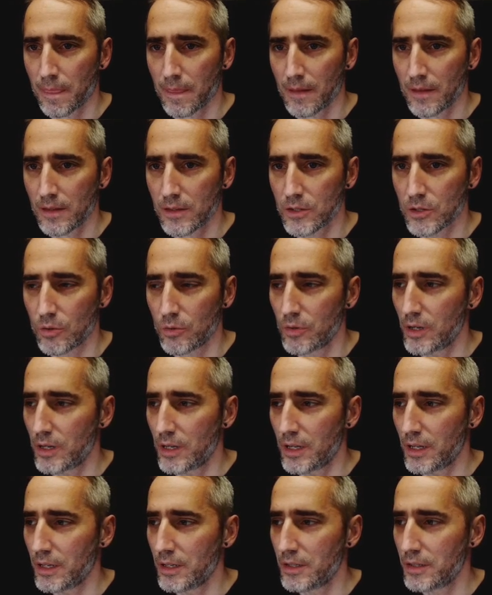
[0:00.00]
so
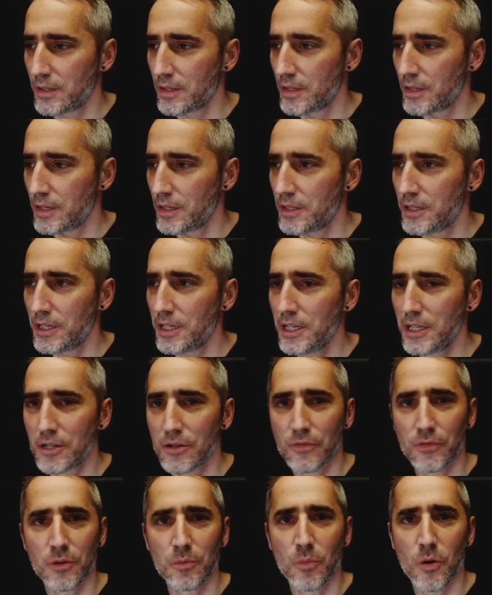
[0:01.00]
in the heat
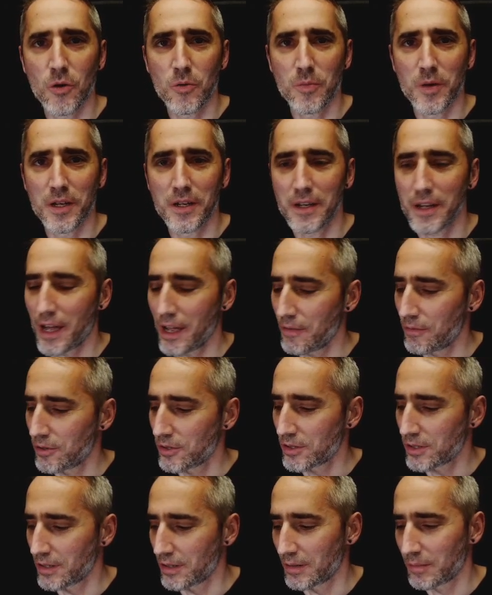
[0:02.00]
of the moment I
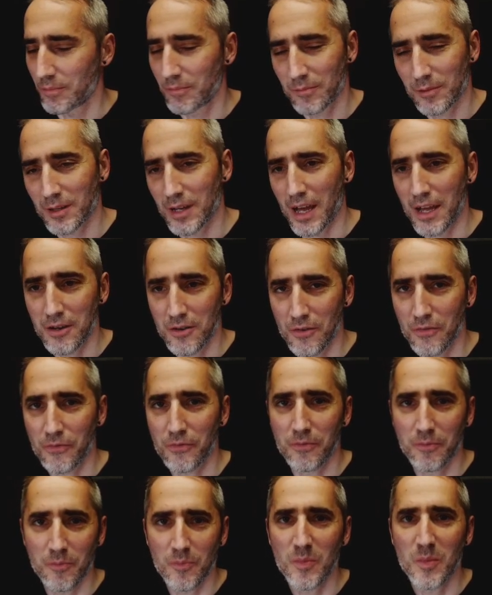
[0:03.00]
was kind of
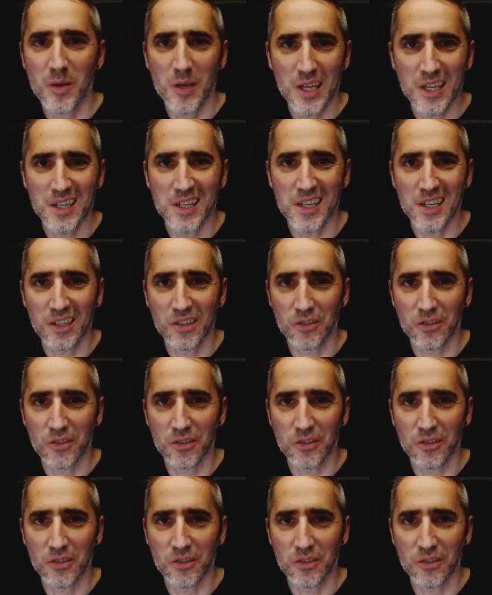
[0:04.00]
hitting the